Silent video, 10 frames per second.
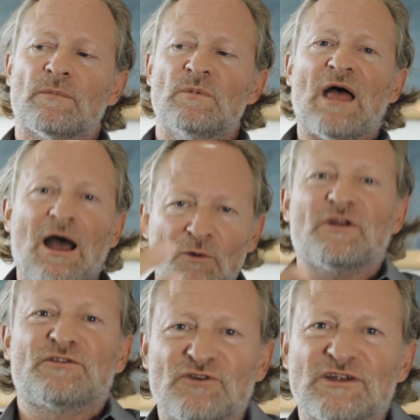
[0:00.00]
Now we're
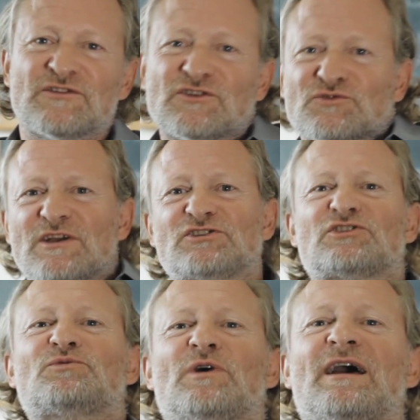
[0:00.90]
in a strange
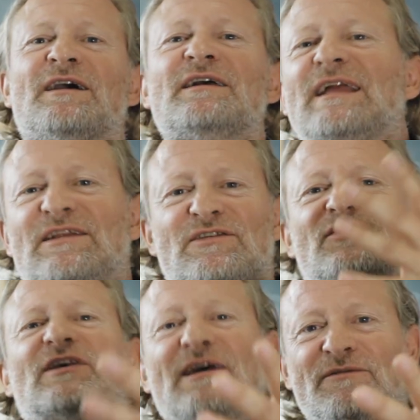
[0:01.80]
situation where it's
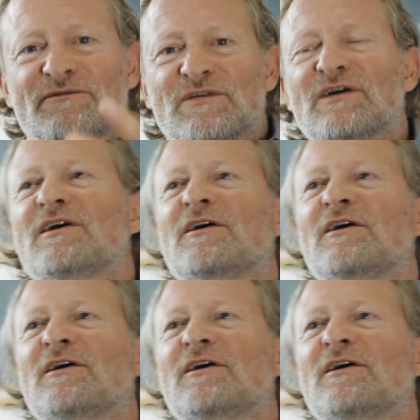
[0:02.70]
as if